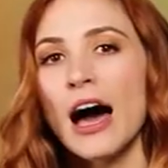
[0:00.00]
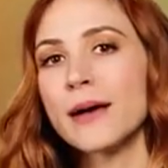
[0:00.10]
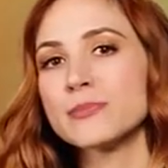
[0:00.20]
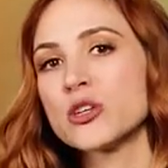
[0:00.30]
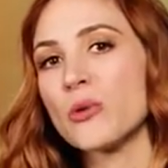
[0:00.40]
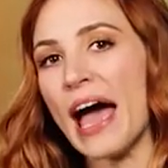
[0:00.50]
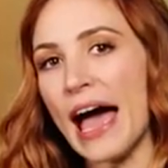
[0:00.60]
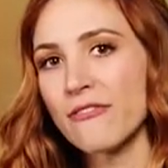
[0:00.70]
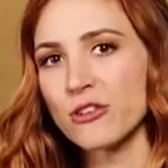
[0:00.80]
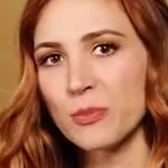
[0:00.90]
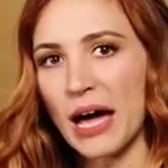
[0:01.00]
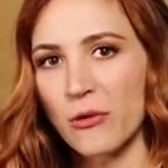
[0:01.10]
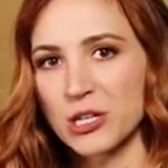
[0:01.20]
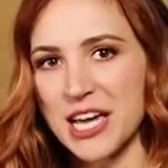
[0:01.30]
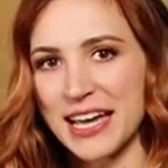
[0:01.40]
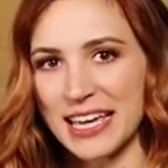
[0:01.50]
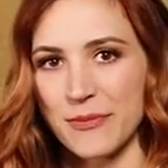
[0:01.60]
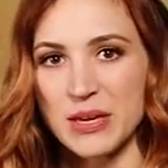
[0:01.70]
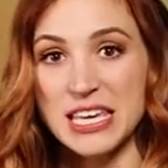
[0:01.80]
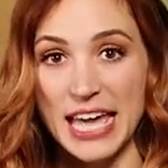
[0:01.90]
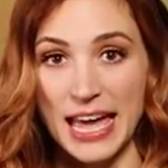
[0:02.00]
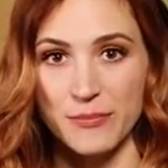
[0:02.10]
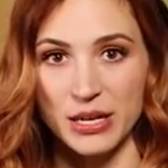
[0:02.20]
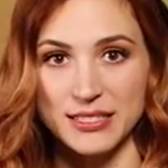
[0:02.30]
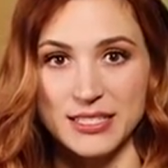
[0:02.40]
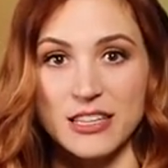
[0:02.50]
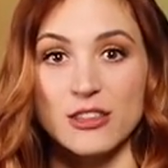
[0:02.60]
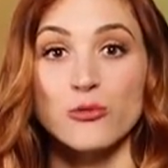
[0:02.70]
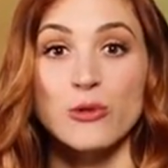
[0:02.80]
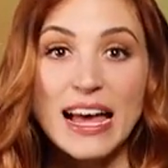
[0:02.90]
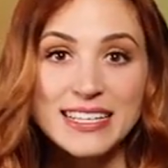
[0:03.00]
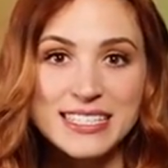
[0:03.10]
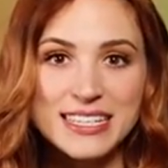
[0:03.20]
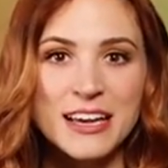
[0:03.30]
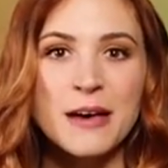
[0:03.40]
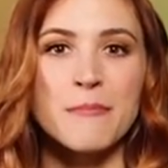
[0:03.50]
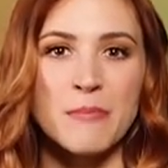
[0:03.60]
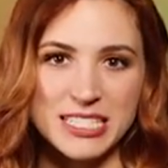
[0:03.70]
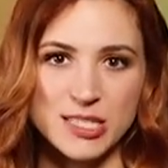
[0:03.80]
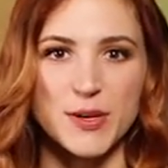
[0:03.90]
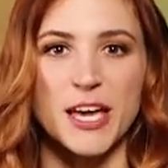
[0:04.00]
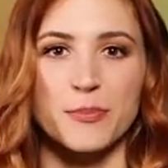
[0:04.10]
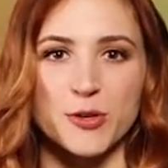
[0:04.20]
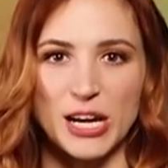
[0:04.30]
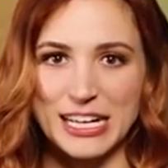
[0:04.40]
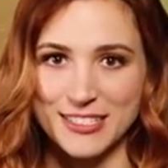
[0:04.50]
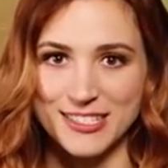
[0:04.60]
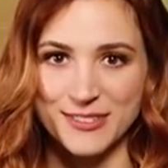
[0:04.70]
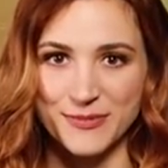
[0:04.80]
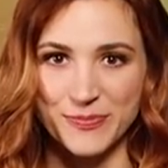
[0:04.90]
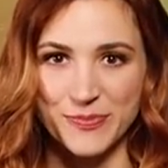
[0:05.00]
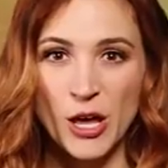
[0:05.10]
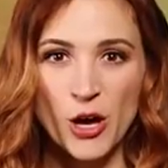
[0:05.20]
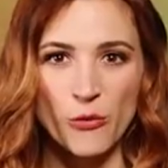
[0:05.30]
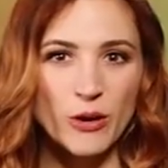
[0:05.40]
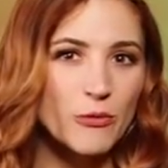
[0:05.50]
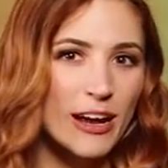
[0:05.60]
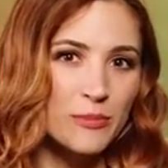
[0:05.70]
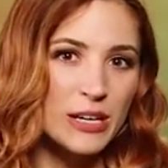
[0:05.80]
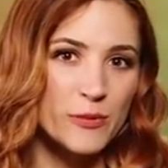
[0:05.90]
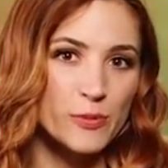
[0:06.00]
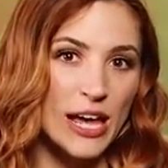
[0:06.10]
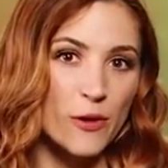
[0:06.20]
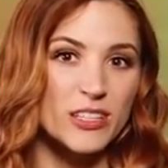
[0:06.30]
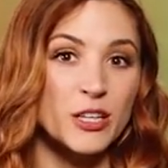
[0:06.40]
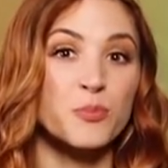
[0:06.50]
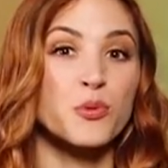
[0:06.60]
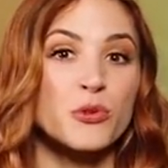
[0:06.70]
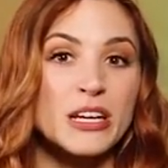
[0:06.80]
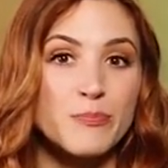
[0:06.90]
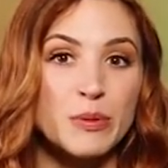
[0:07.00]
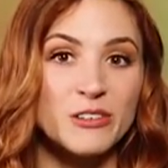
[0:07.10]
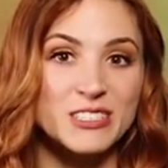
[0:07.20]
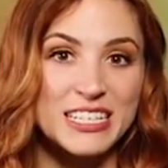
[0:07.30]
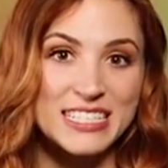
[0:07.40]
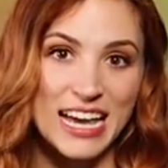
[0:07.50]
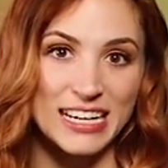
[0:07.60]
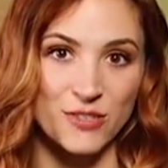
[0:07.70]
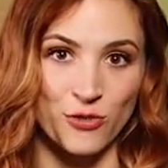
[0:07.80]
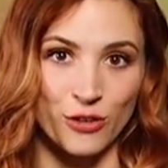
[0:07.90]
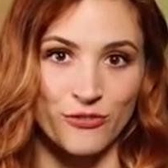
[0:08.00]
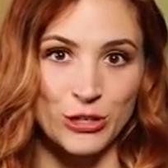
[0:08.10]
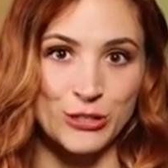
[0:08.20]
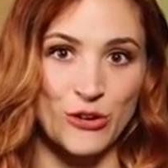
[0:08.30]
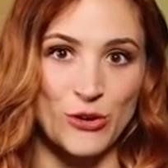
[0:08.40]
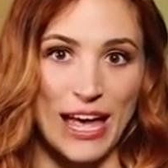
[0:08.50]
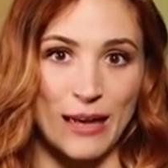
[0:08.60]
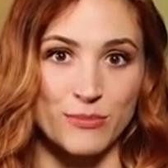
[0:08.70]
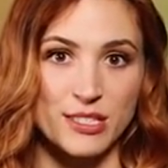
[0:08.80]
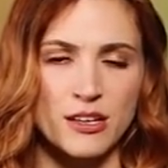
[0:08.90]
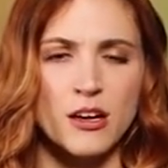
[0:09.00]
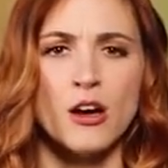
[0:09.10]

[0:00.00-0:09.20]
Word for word: Up to half your power deck can be gambits, the rest must be upgrades. We recommend playing with the pre-built decks for your first few games.